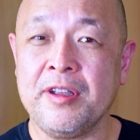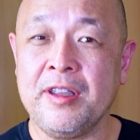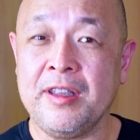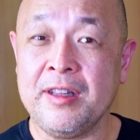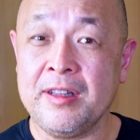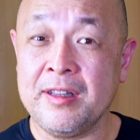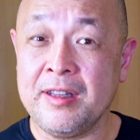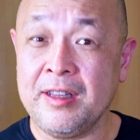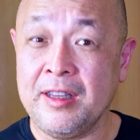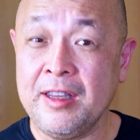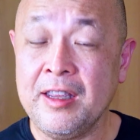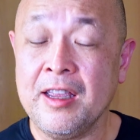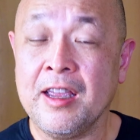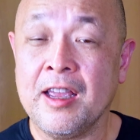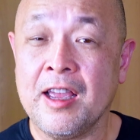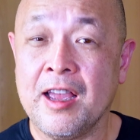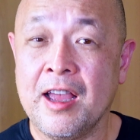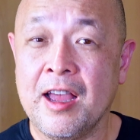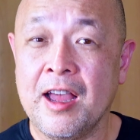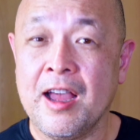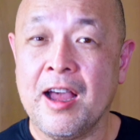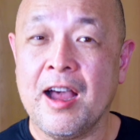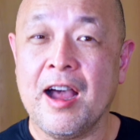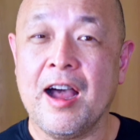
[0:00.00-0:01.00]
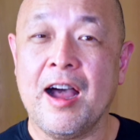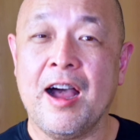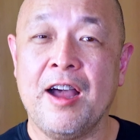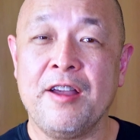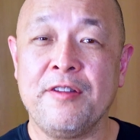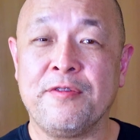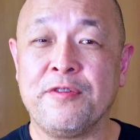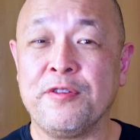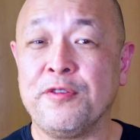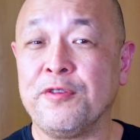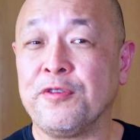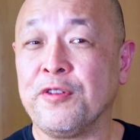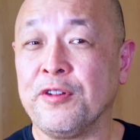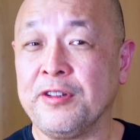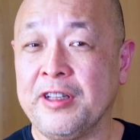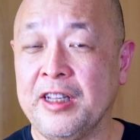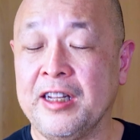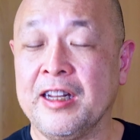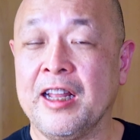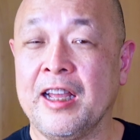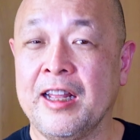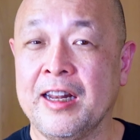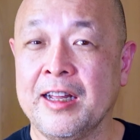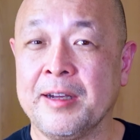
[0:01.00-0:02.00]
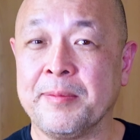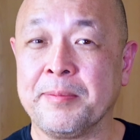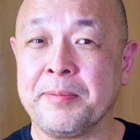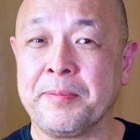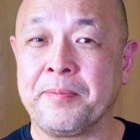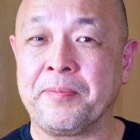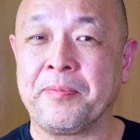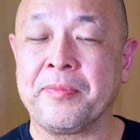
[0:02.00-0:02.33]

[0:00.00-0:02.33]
in the iPhone 14 lineup.